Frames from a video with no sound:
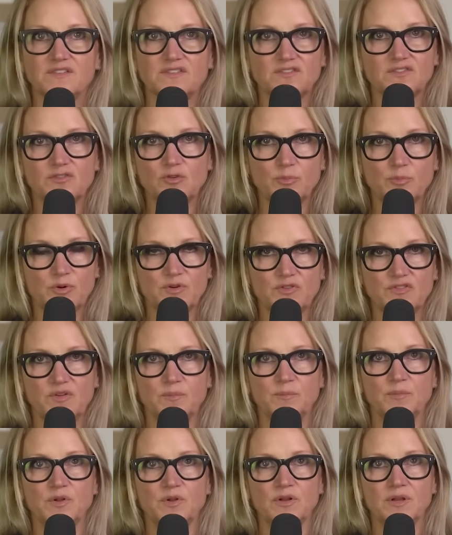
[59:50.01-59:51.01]
it's super
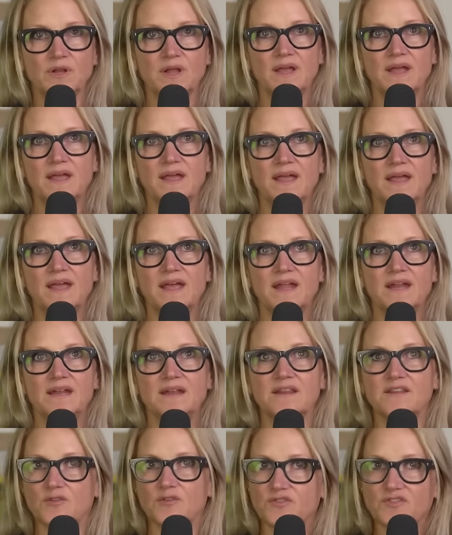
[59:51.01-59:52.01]
simple
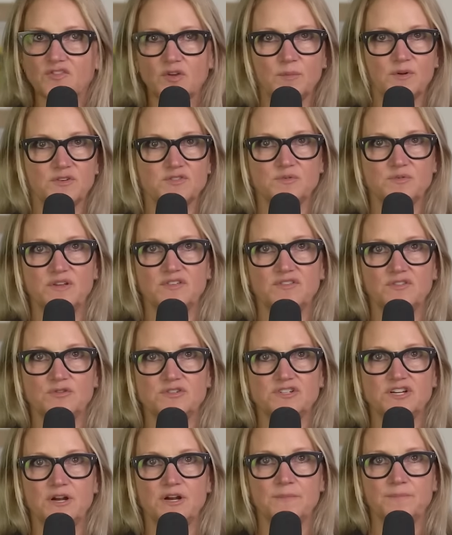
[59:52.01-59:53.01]
and there's so much
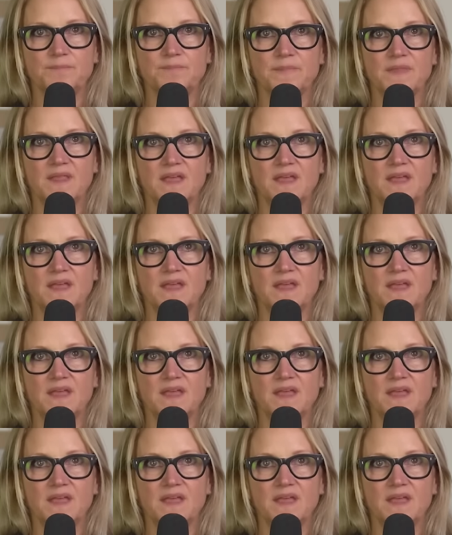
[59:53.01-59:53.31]
research here.